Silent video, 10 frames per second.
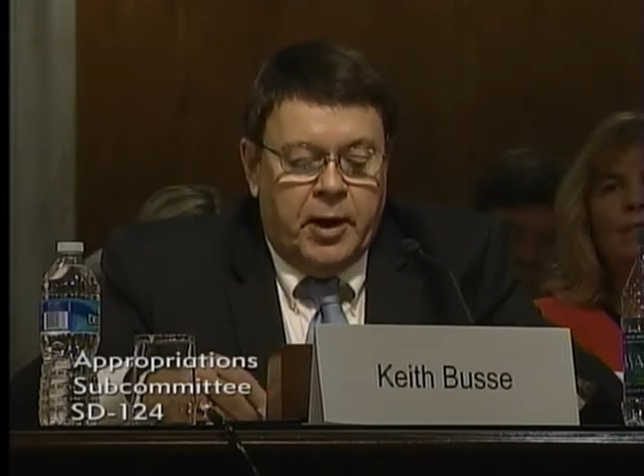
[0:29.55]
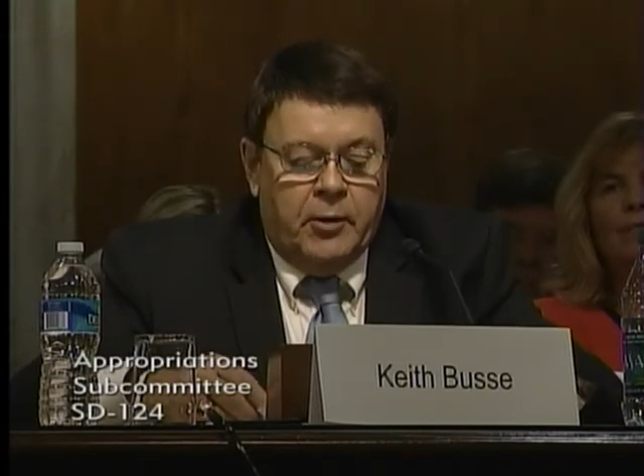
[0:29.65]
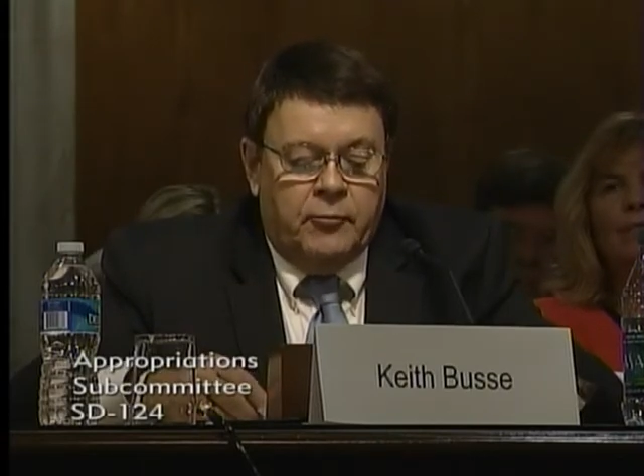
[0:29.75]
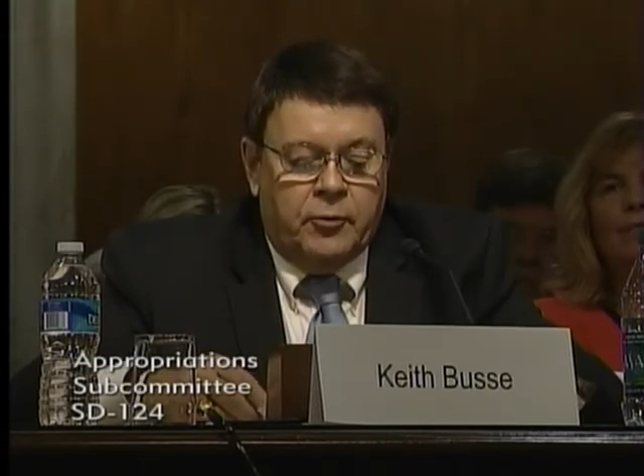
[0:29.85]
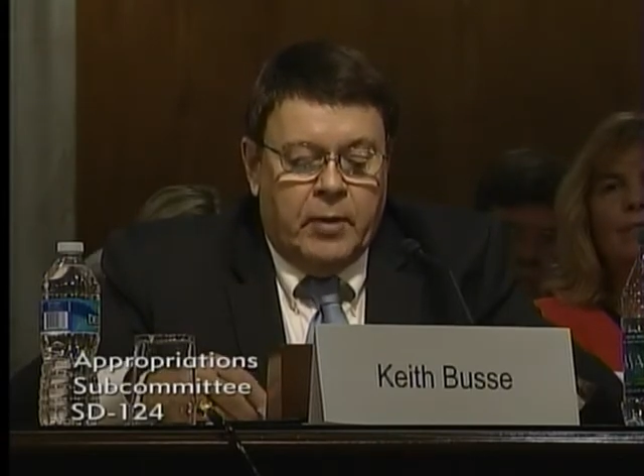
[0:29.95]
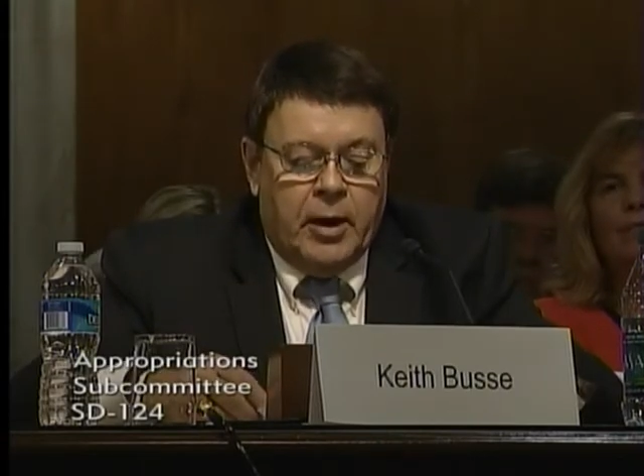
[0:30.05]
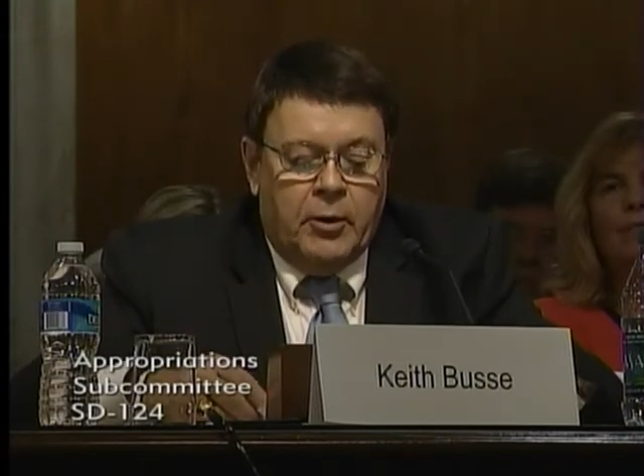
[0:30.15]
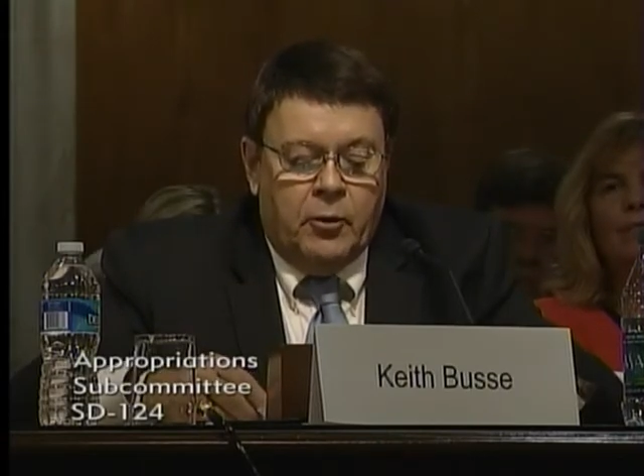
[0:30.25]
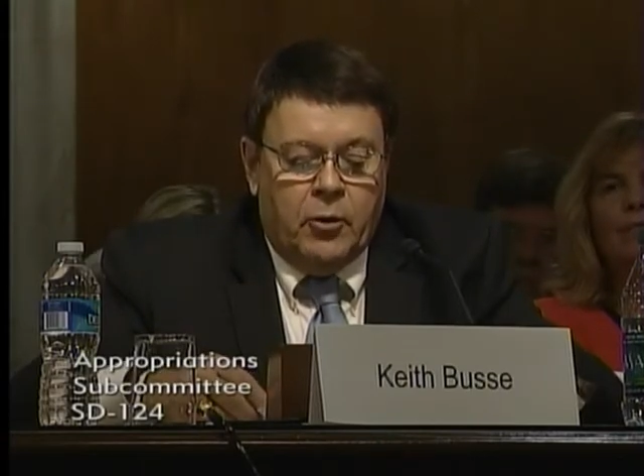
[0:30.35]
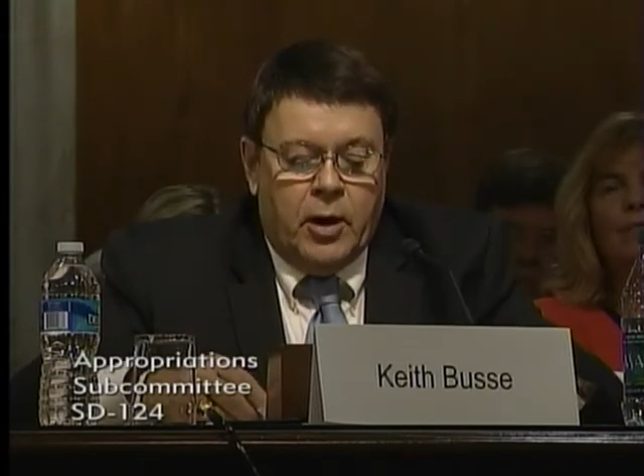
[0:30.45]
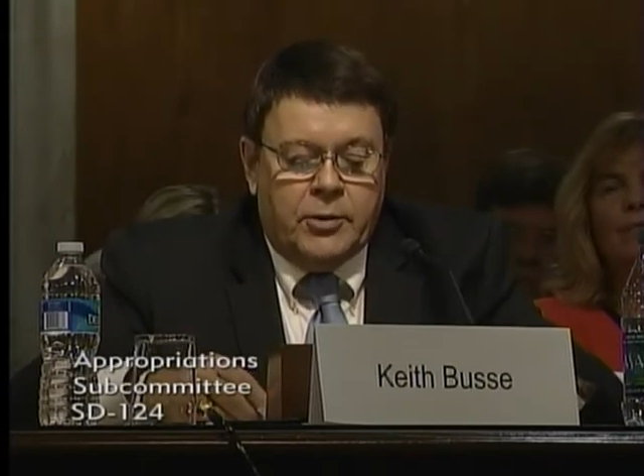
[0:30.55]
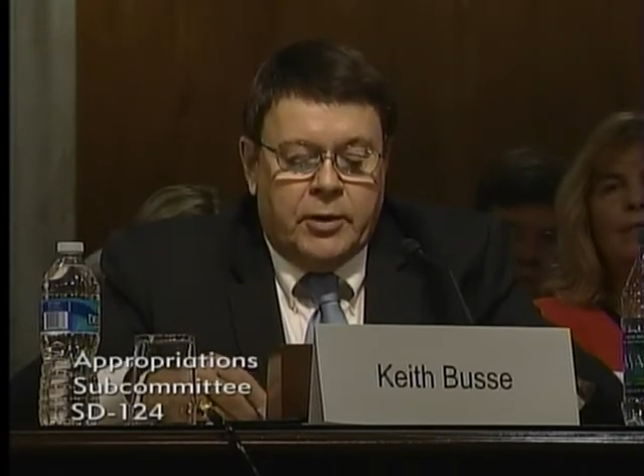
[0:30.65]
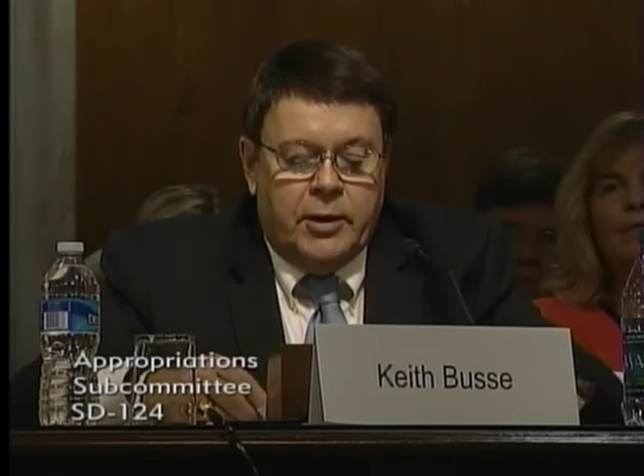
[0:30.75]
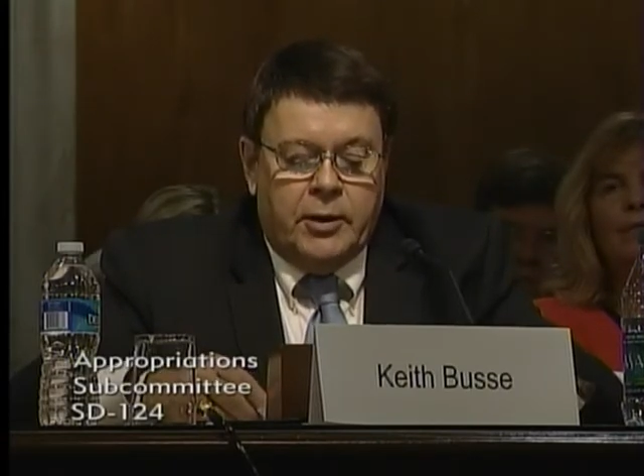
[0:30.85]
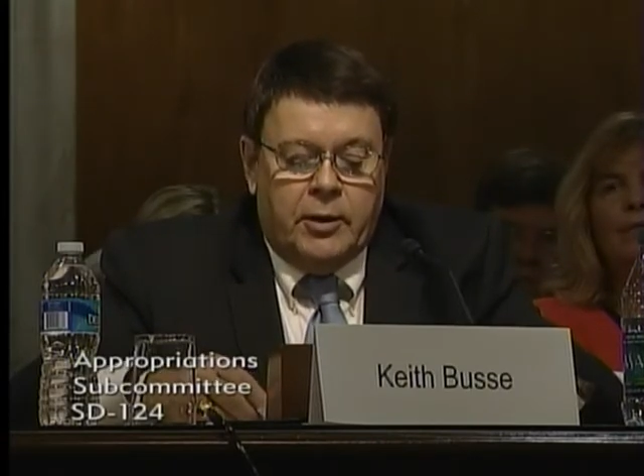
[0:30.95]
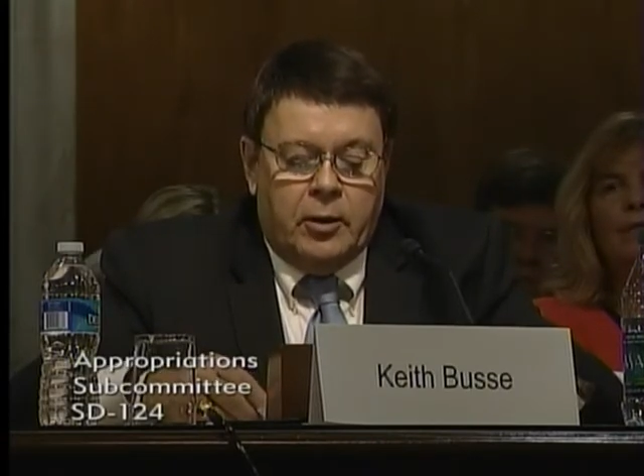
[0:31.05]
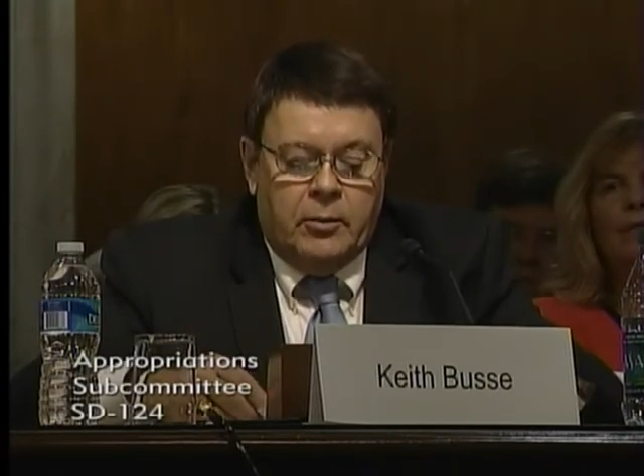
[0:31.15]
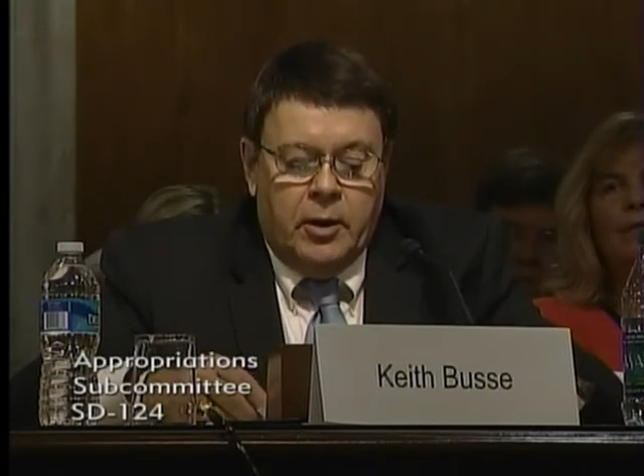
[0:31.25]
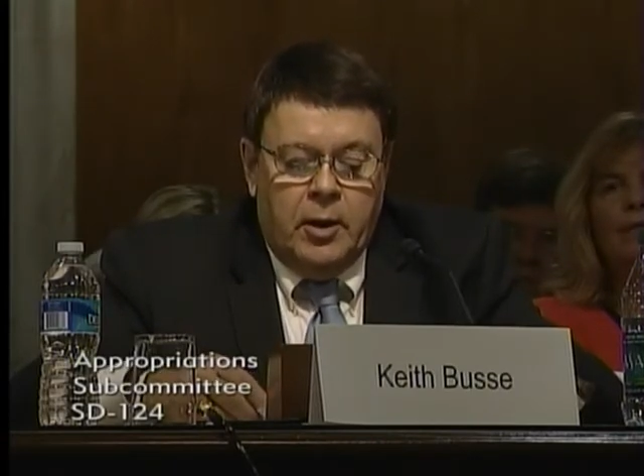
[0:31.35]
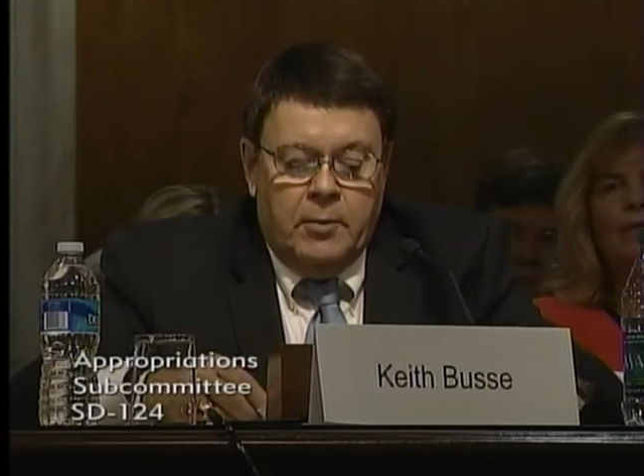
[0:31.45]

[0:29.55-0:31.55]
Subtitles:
iron from iron ore oxide at our